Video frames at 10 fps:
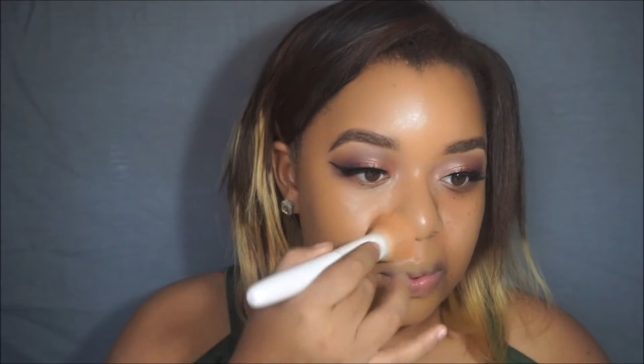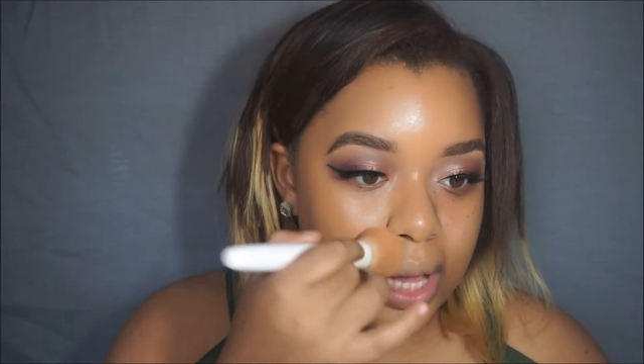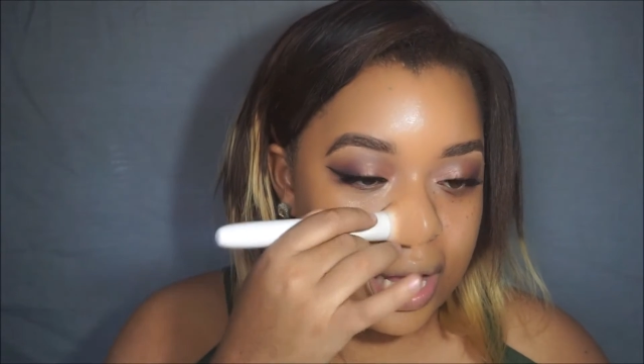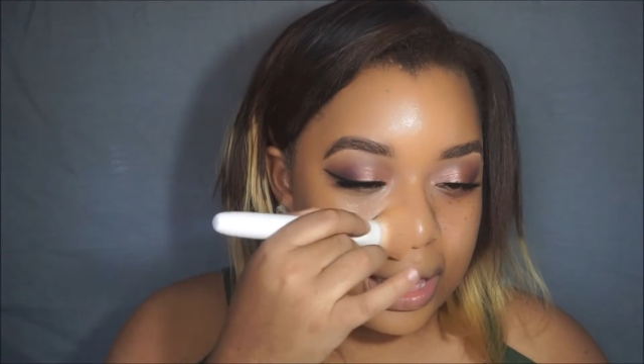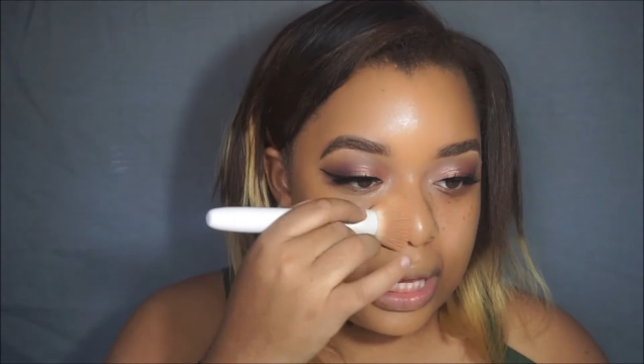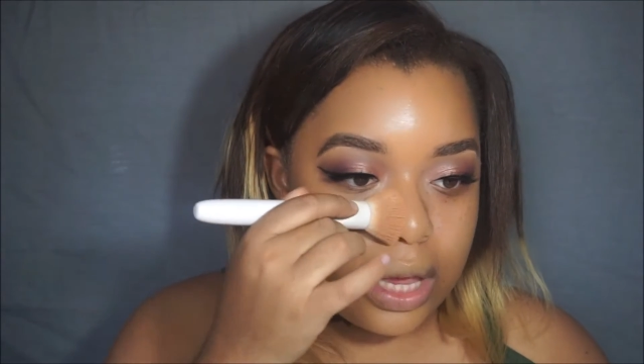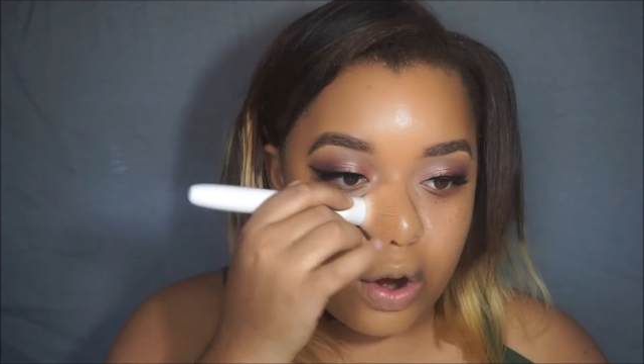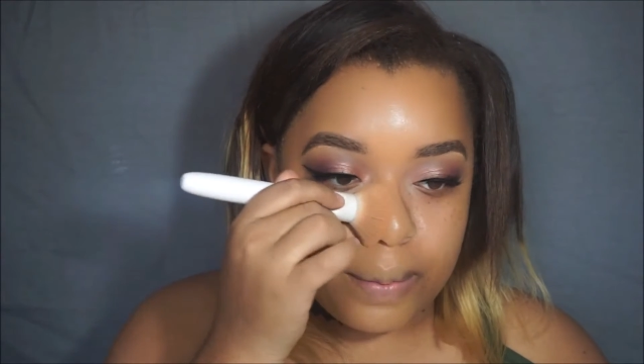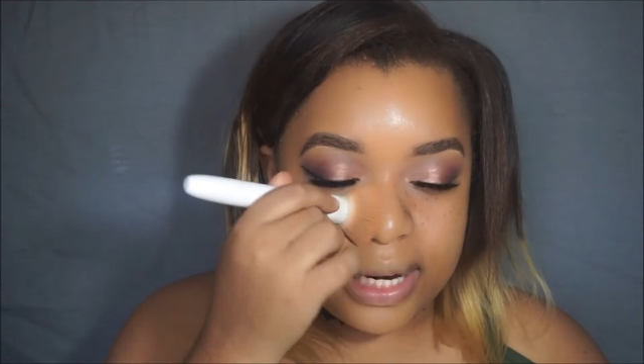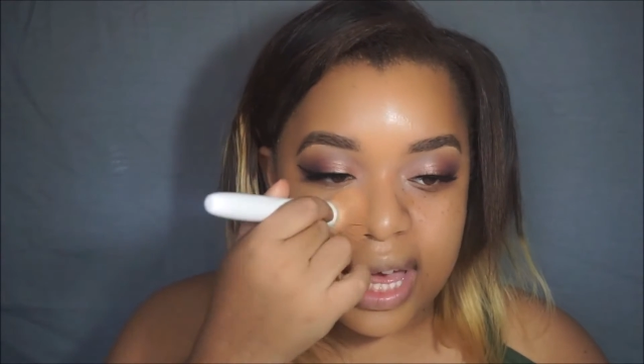like the
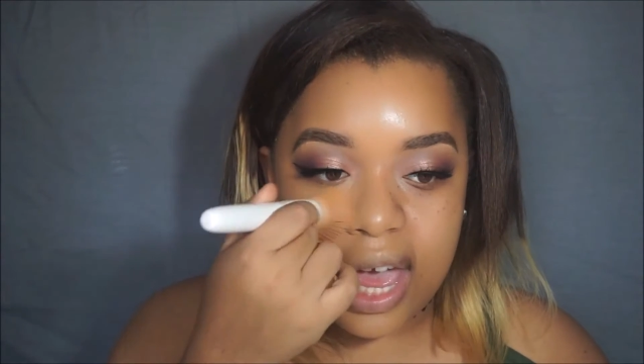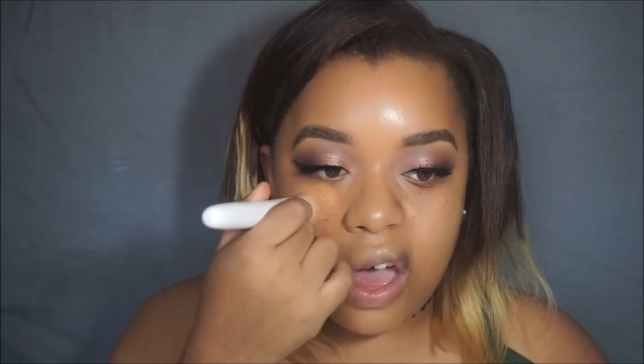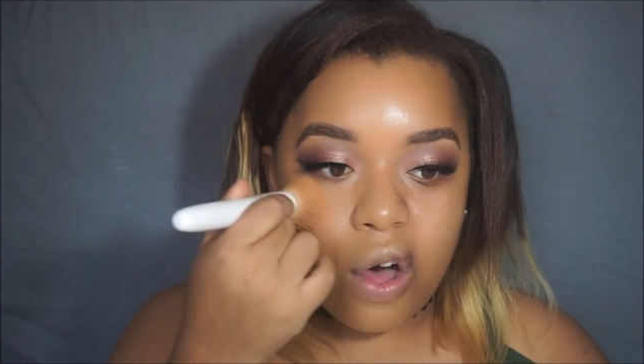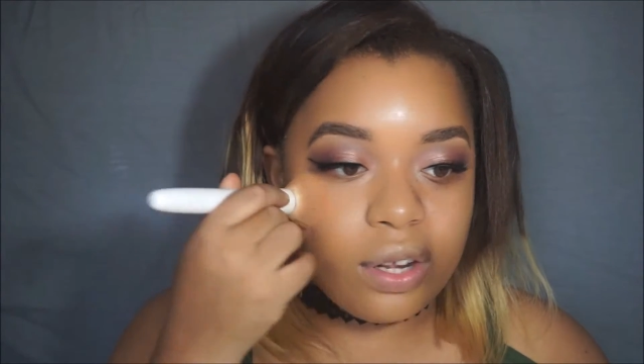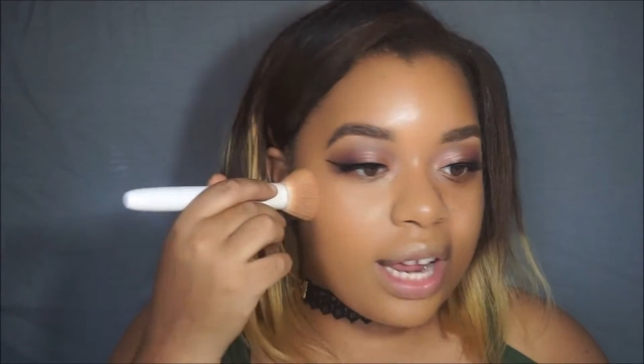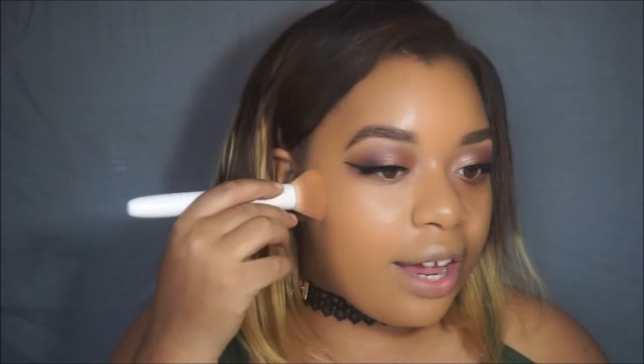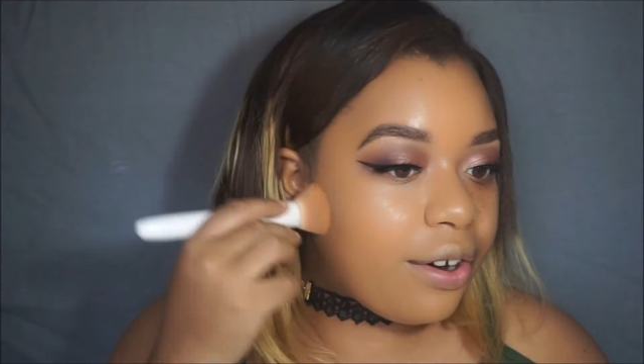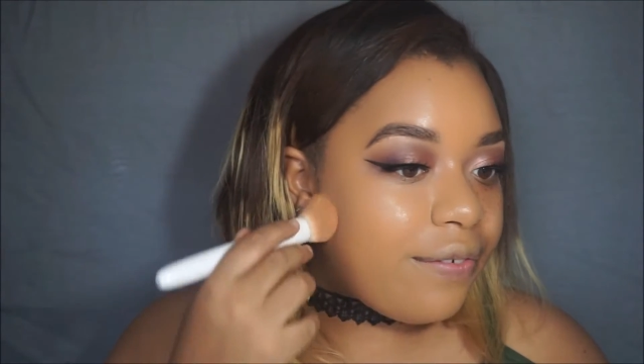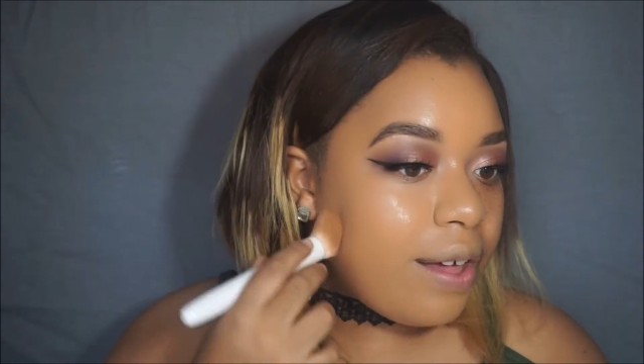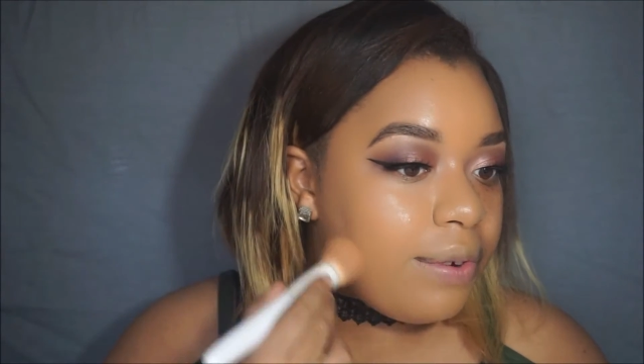Urban Decay All
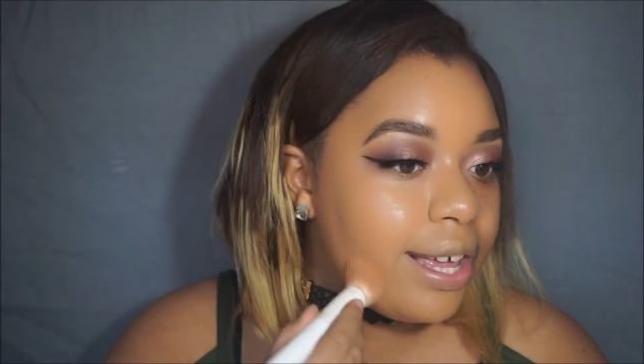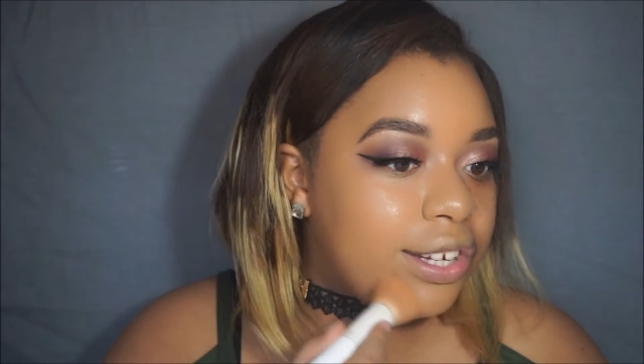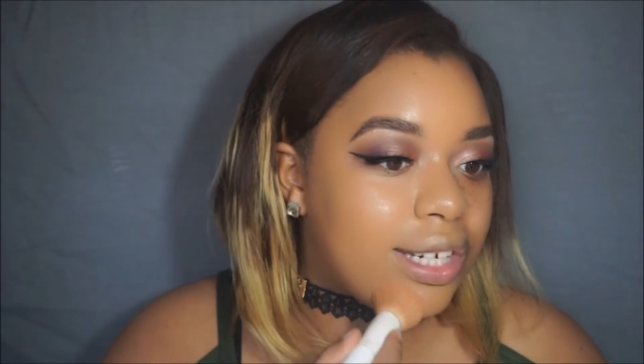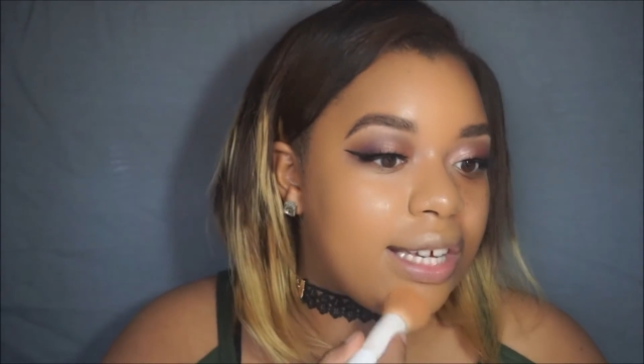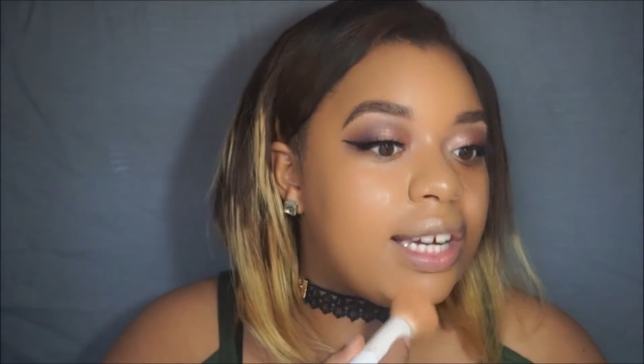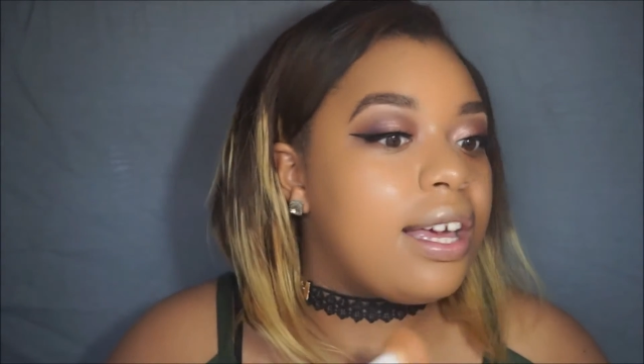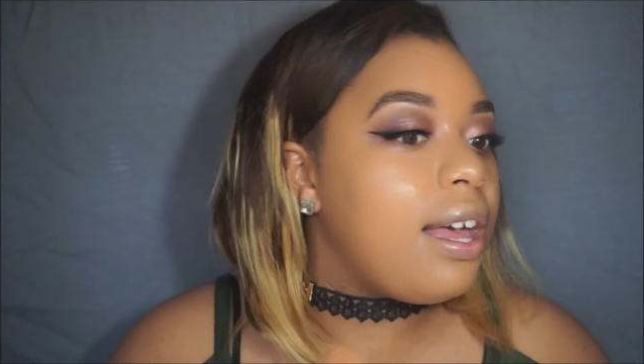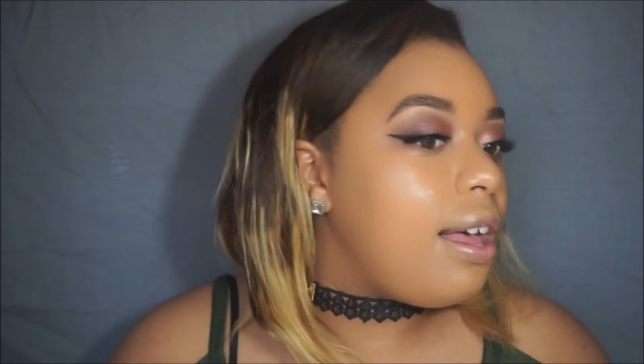Nighter foundation.